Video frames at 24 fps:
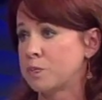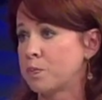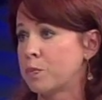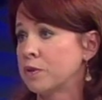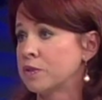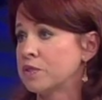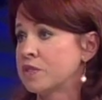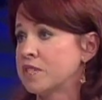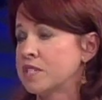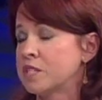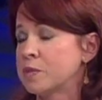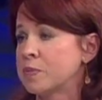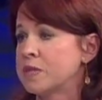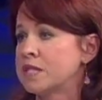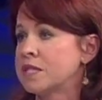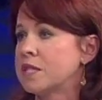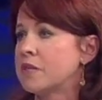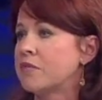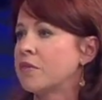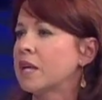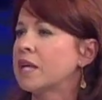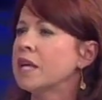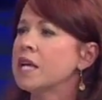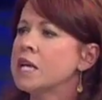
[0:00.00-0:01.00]
person
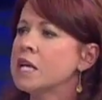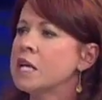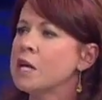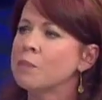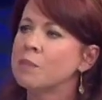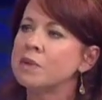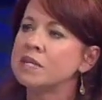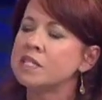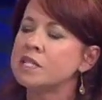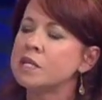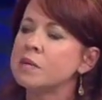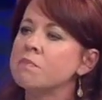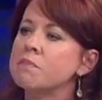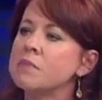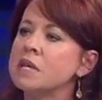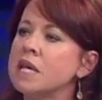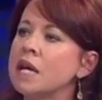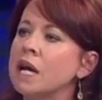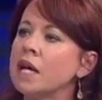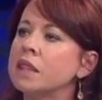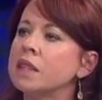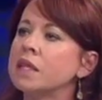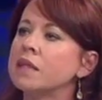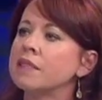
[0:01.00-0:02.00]
specific. But to
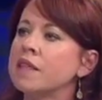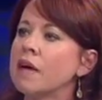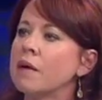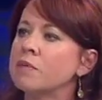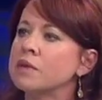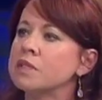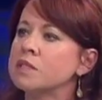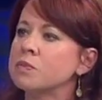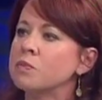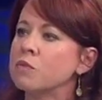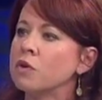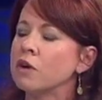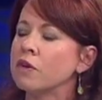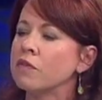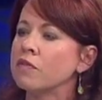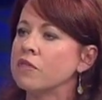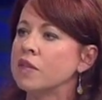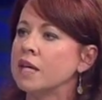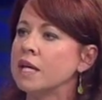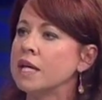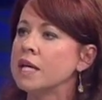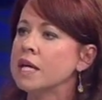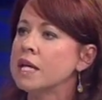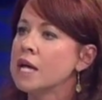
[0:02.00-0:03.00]
me, I think that was more of
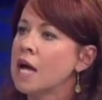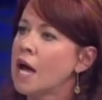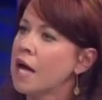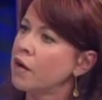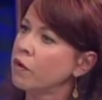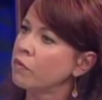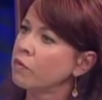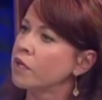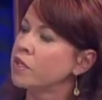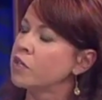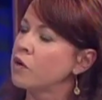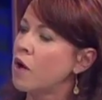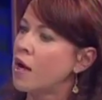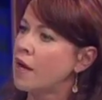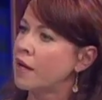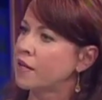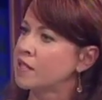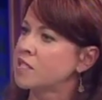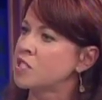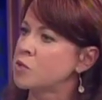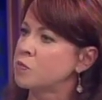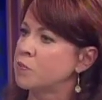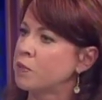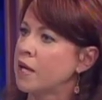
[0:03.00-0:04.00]
the I don't really know how to
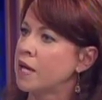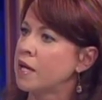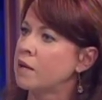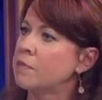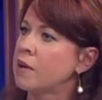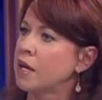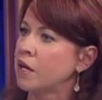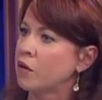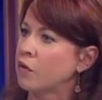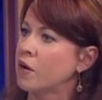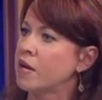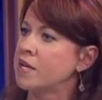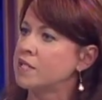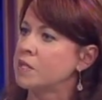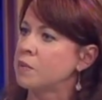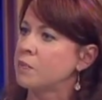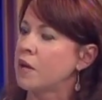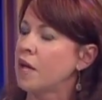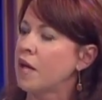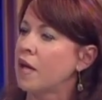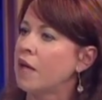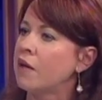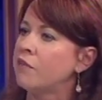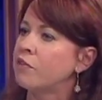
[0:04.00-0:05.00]
explain my crazy
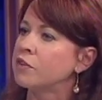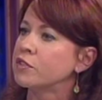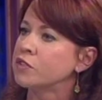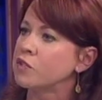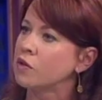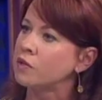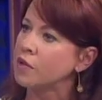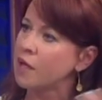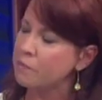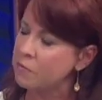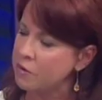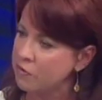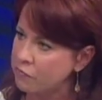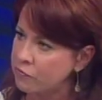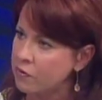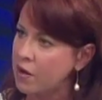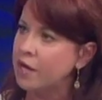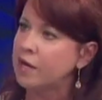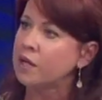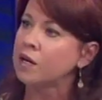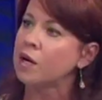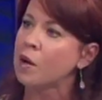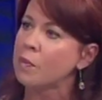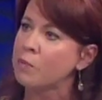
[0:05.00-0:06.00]
behavior, mm -hmm. so let me
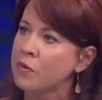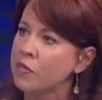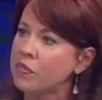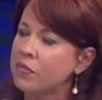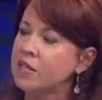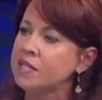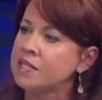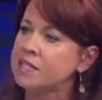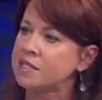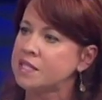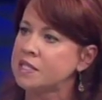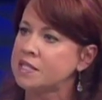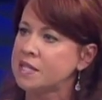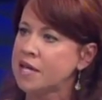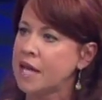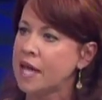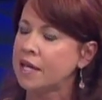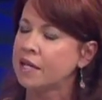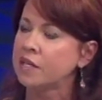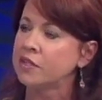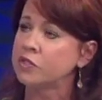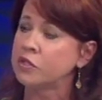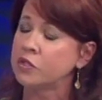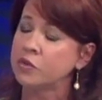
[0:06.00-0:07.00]
find a couple things to
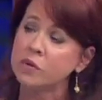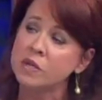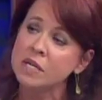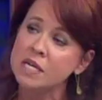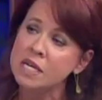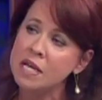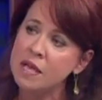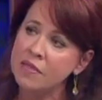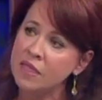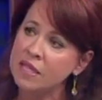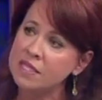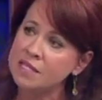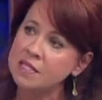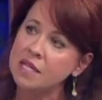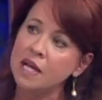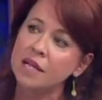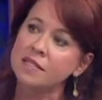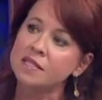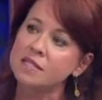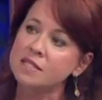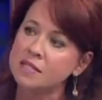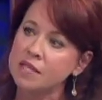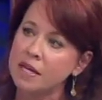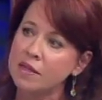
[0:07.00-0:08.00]
tag it to. That's not
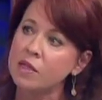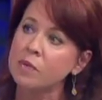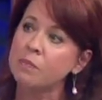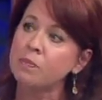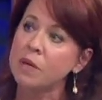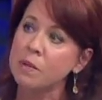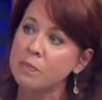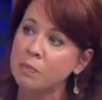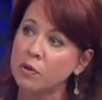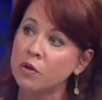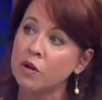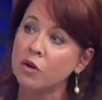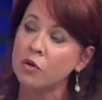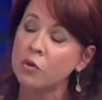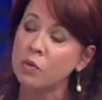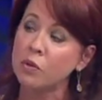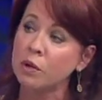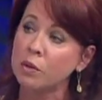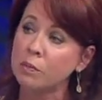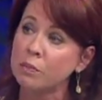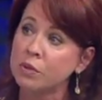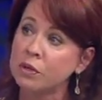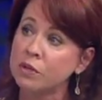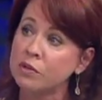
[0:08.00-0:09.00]
to say that people are, who
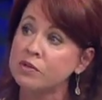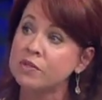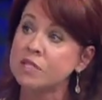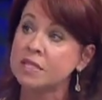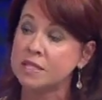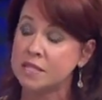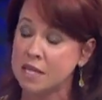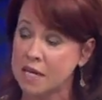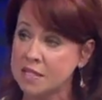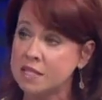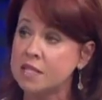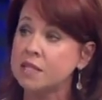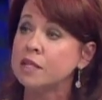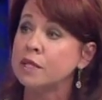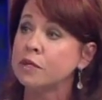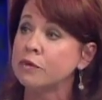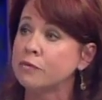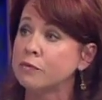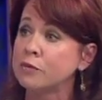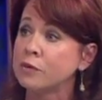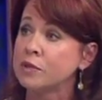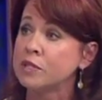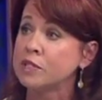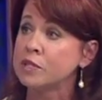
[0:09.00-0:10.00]
are abused, it doesn't
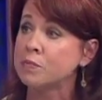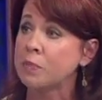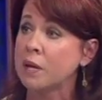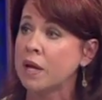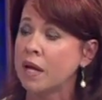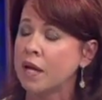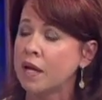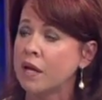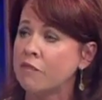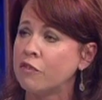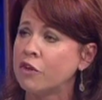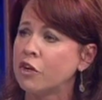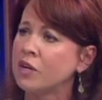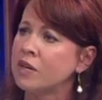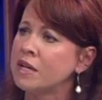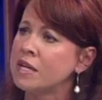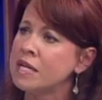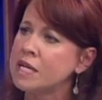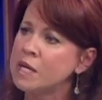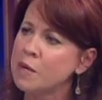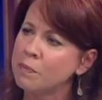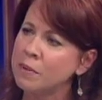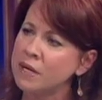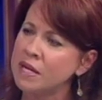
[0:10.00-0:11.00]
influence behavior.
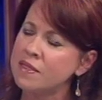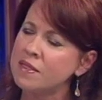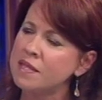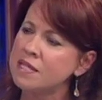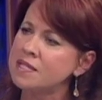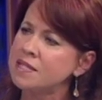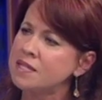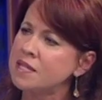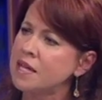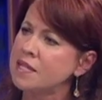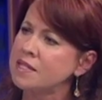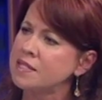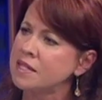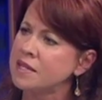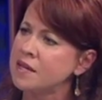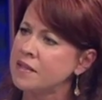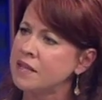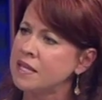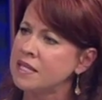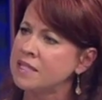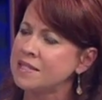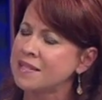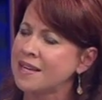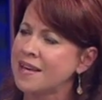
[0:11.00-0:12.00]
But in this sense and in
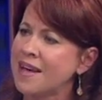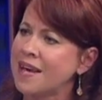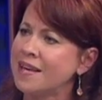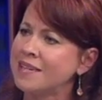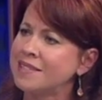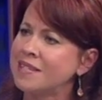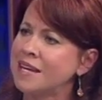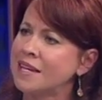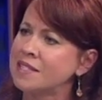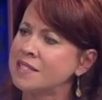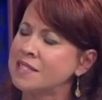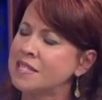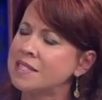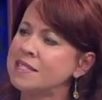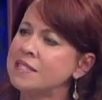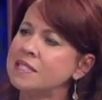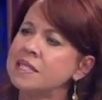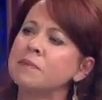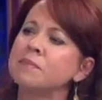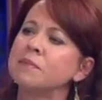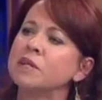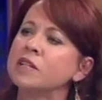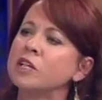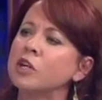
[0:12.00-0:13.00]
his context, it
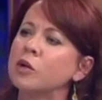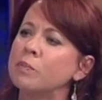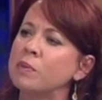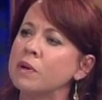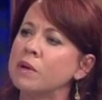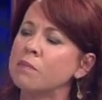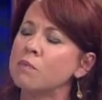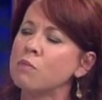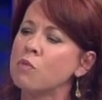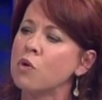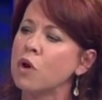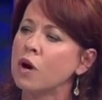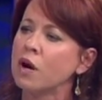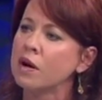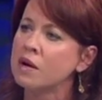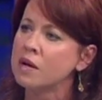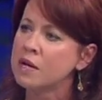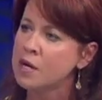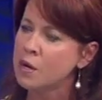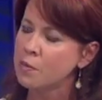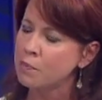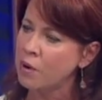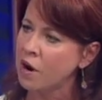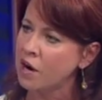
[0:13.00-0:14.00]
seemed a little bit more
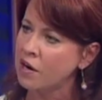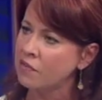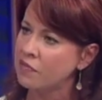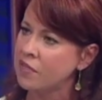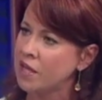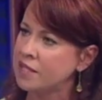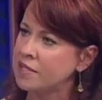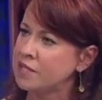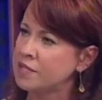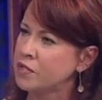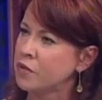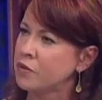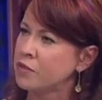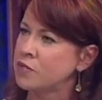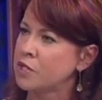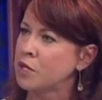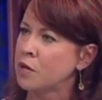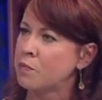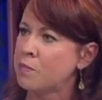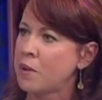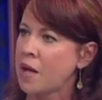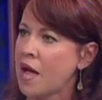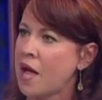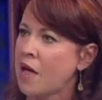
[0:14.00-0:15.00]
part of that
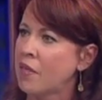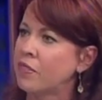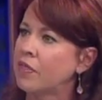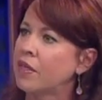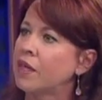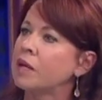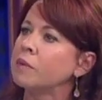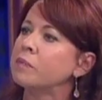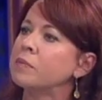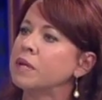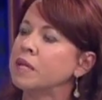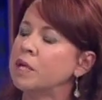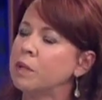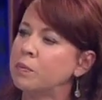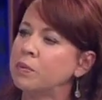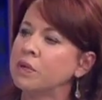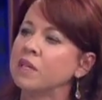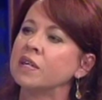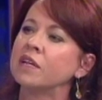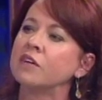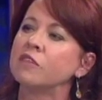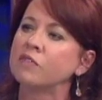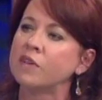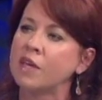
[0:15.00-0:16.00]
sociopathic mm -hmm.
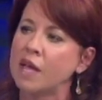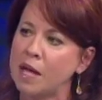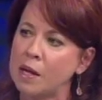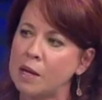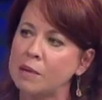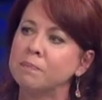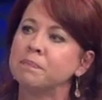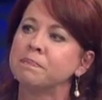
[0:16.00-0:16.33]
manipulative game.